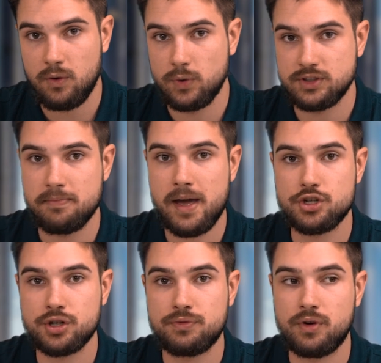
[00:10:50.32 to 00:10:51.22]
was
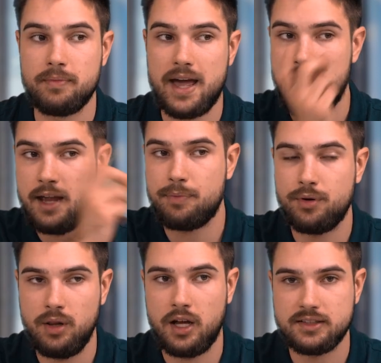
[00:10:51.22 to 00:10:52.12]
measured from
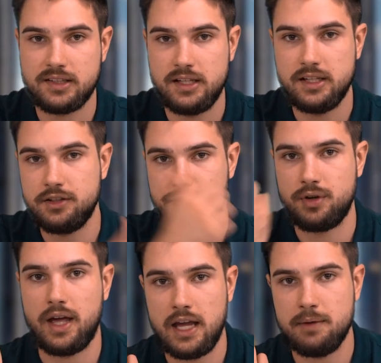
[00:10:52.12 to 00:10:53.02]
April last year to
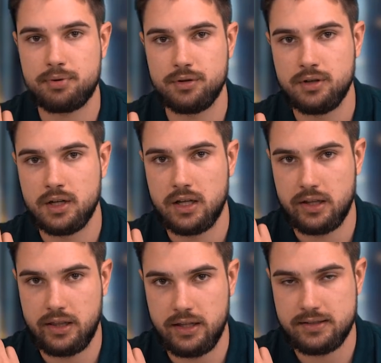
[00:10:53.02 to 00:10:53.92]
April
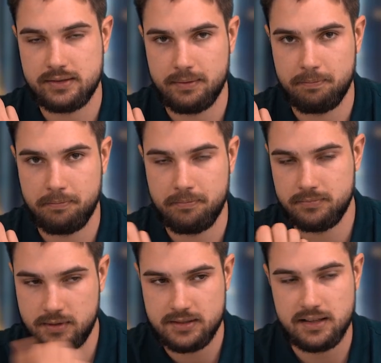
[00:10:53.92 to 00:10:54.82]
this
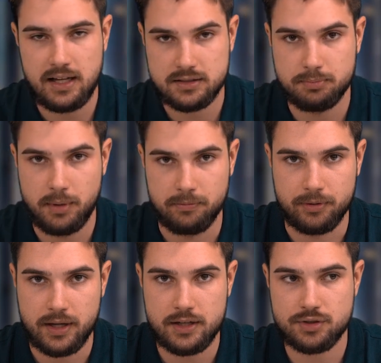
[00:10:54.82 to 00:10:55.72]
last month.
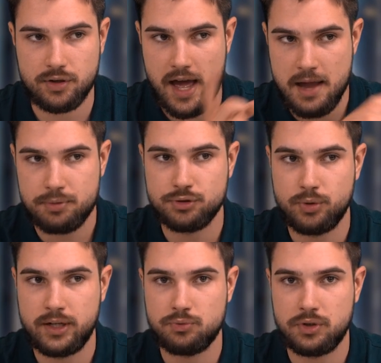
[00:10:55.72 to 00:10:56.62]
Okay, so April
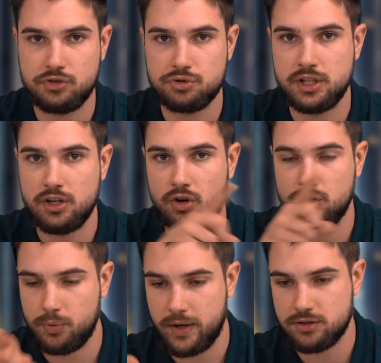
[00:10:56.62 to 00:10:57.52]
2023 all
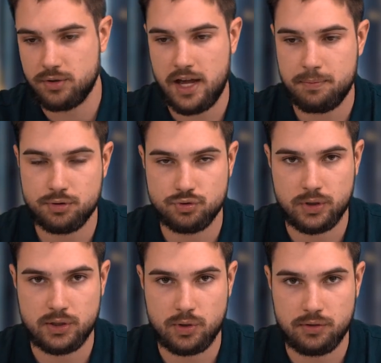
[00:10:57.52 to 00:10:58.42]
the way to April
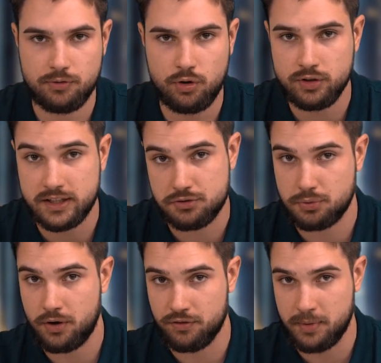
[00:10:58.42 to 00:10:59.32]
2024. That's
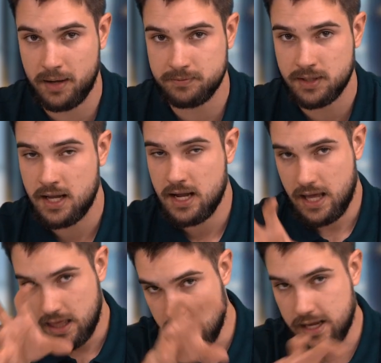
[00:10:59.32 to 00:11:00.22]
12 months. They